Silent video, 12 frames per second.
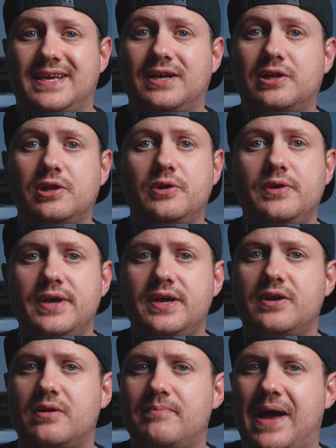
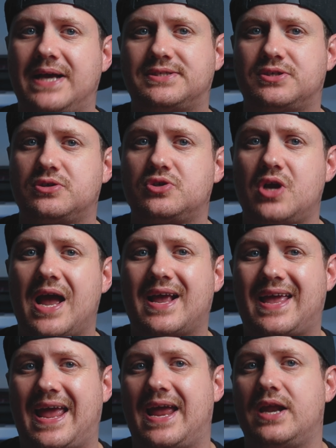including your master
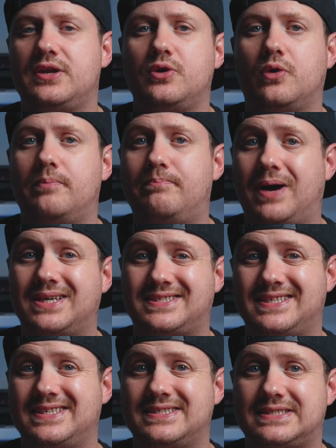track and your
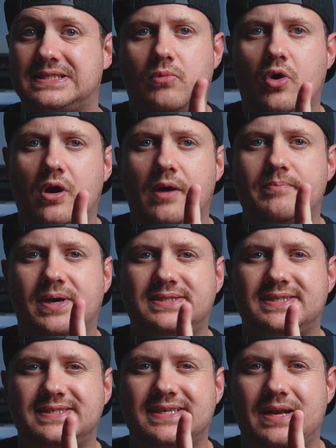buses. More on
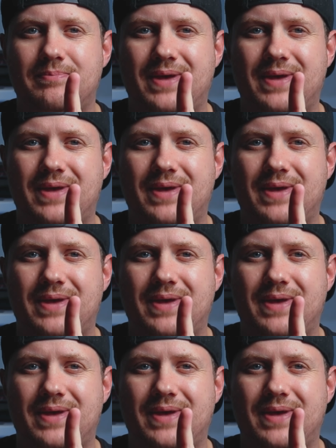buses in a